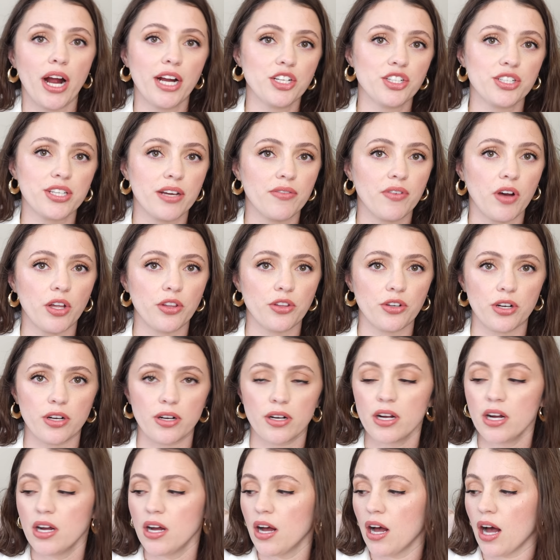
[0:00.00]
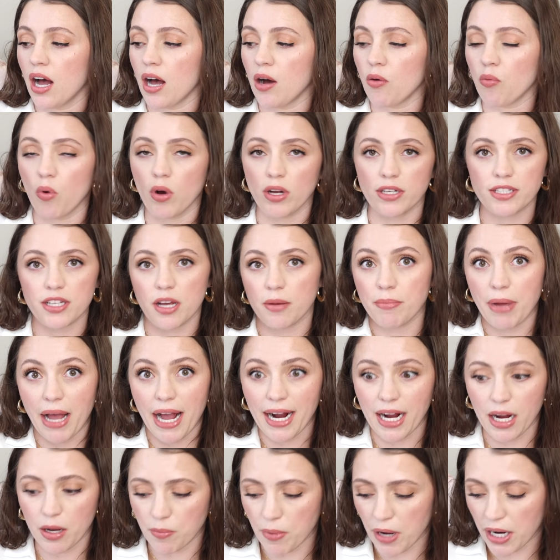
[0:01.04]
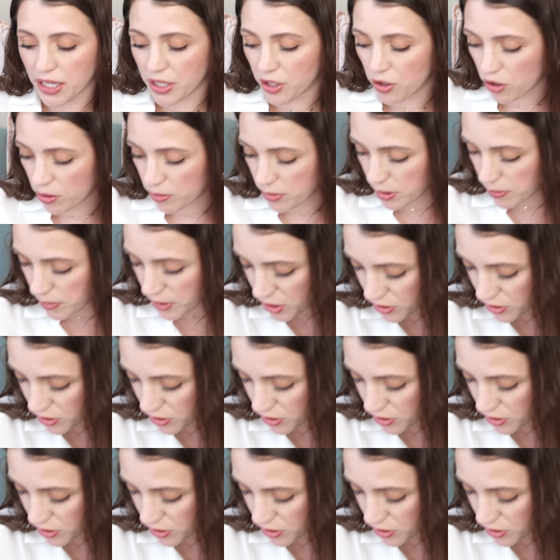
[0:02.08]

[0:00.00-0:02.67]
I just have other uh, ones on backup I know I'm gonna be